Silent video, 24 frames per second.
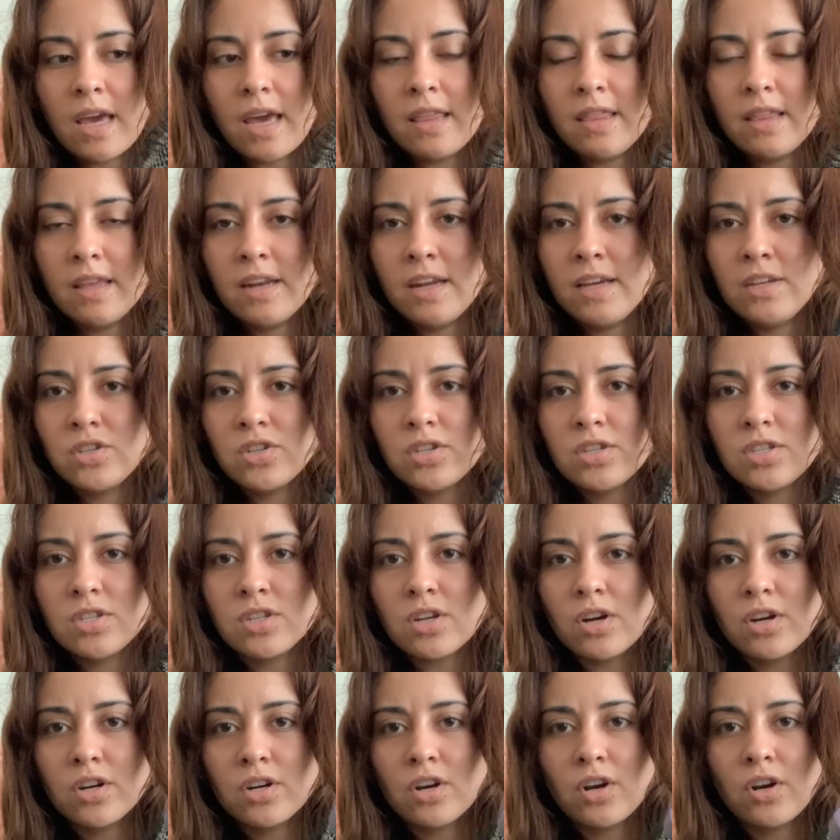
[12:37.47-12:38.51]
and then I just
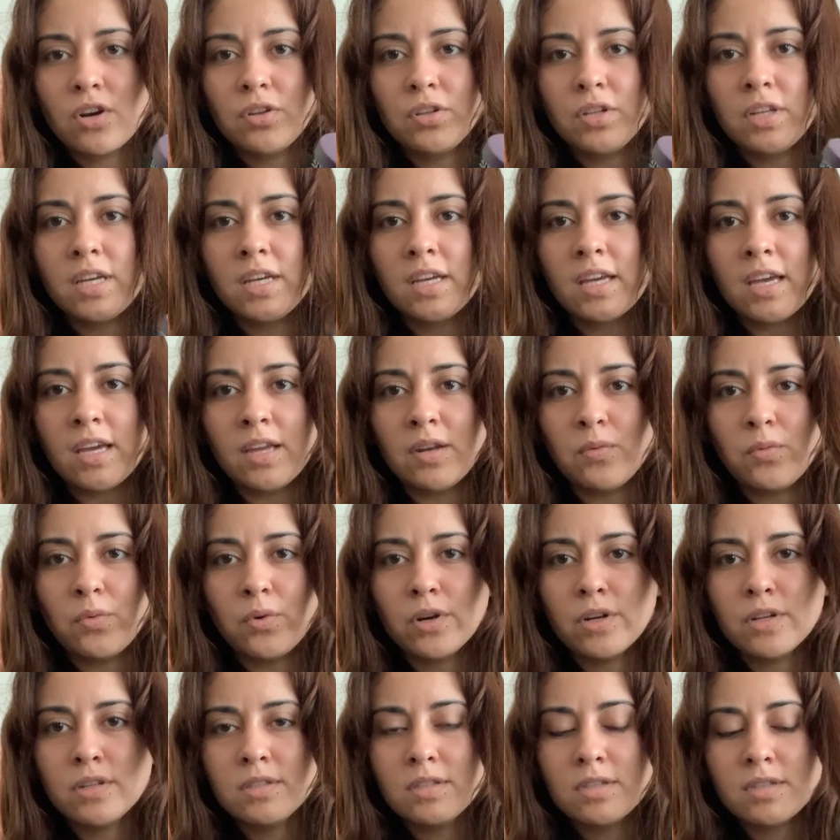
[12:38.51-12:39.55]
start curling
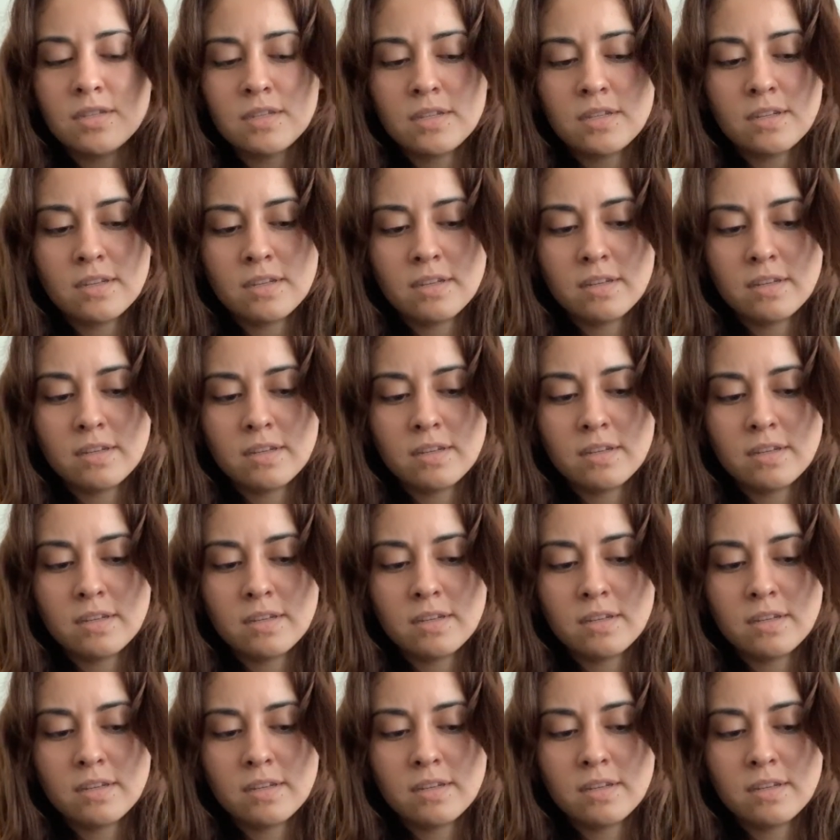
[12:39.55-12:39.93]
inwards.